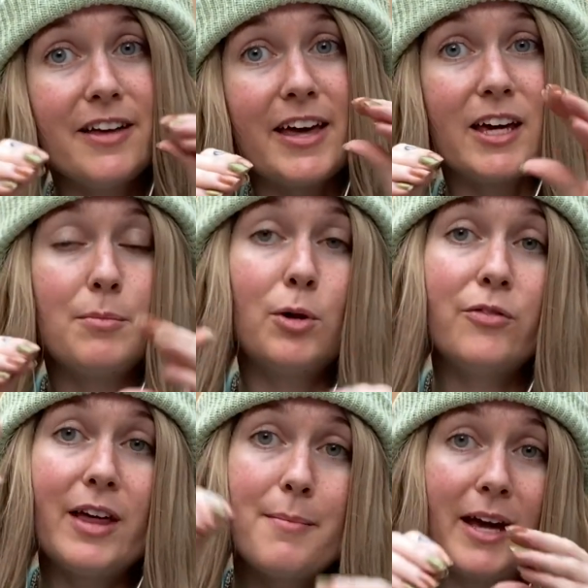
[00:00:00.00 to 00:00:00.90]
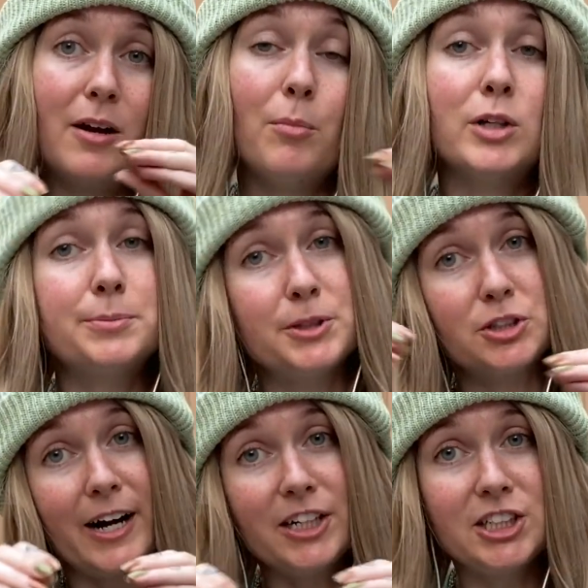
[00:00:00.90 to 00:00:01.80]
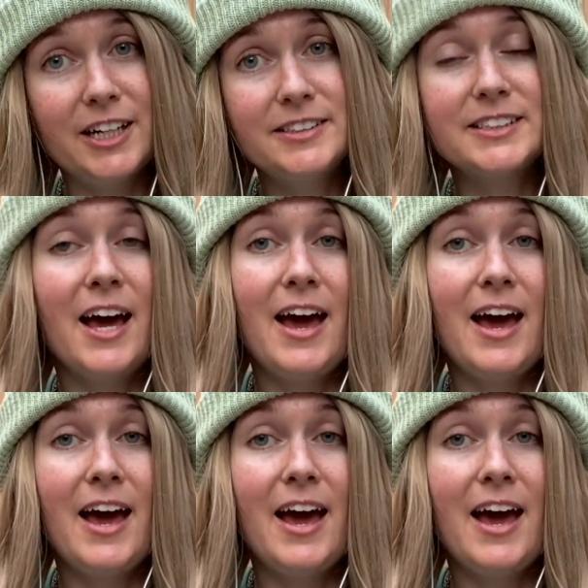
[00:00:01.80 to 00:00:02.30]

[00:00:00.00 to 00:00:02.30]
They can move them in multiple directions,